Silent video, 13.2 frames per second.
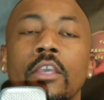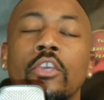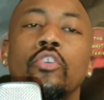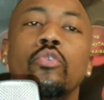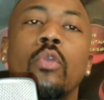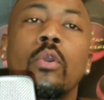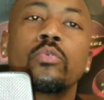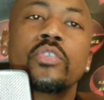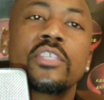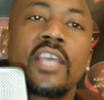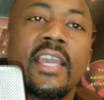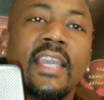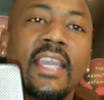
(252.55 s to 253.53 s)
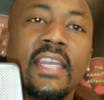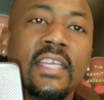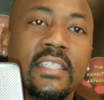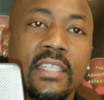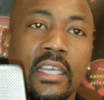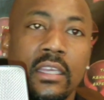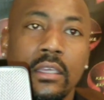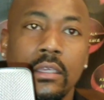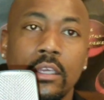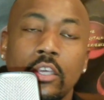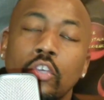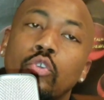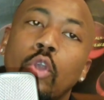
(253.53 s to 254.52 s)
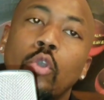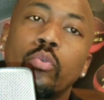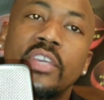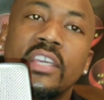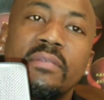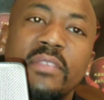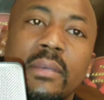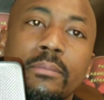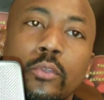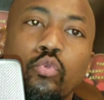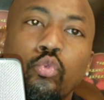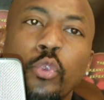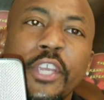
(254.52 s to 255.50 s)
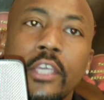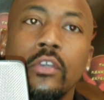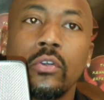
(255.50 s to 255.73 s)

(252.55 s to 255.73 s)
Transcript: You don't say anything. You don't give them the real.